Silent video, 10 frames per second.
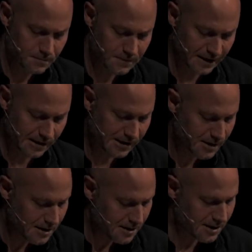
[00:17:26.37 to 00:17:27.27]
That is,
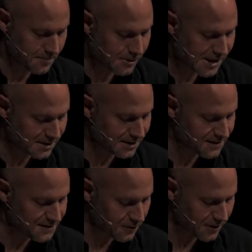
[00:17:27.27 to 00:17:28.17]
they posit an
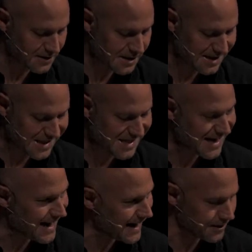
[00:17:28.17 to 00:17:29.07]
authority that's
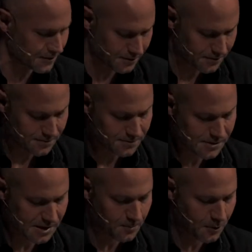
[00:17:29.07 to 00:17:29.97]
higher
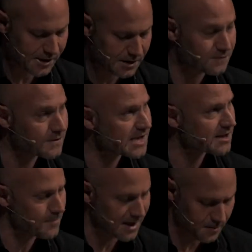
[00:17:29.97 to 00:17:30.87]
than
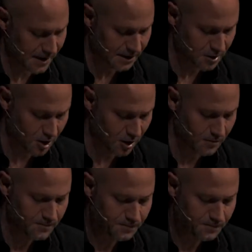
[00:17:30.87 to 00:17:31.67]
positivist man-made law,